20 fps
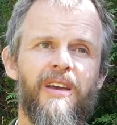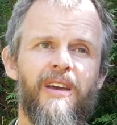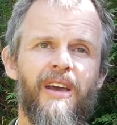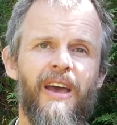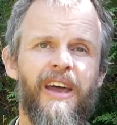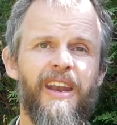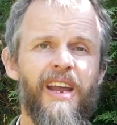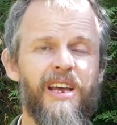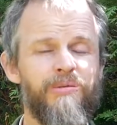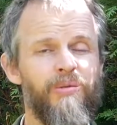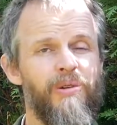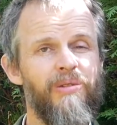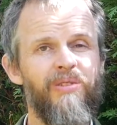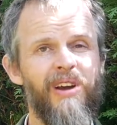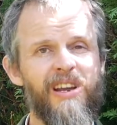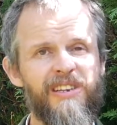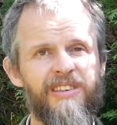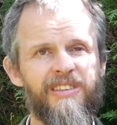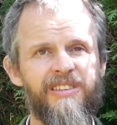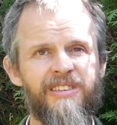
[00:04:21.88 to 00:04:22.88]
And as we
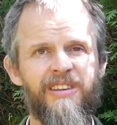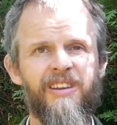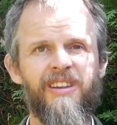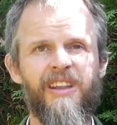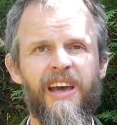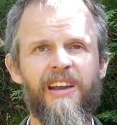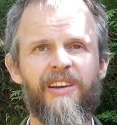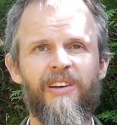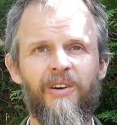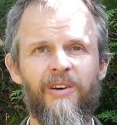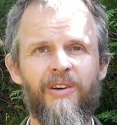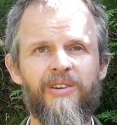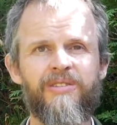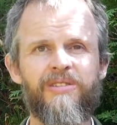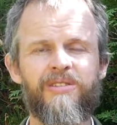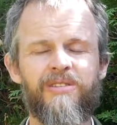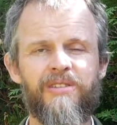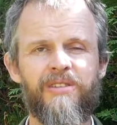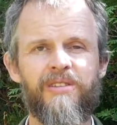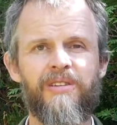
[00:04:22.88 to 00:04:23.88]
register that
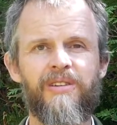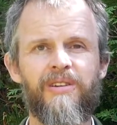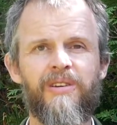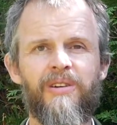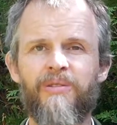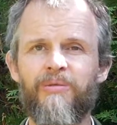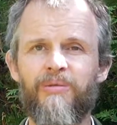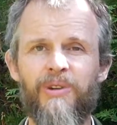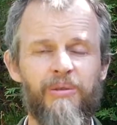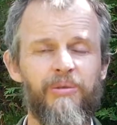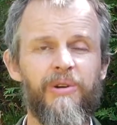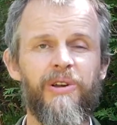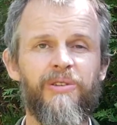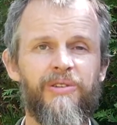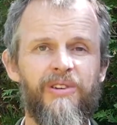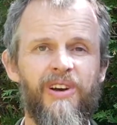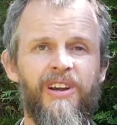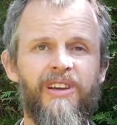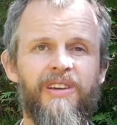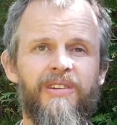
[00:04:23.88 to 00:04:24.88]
loss, we will
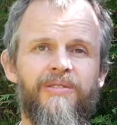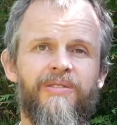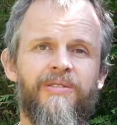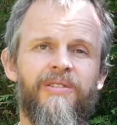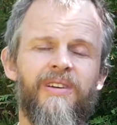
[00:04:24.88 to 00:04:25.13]
grieve.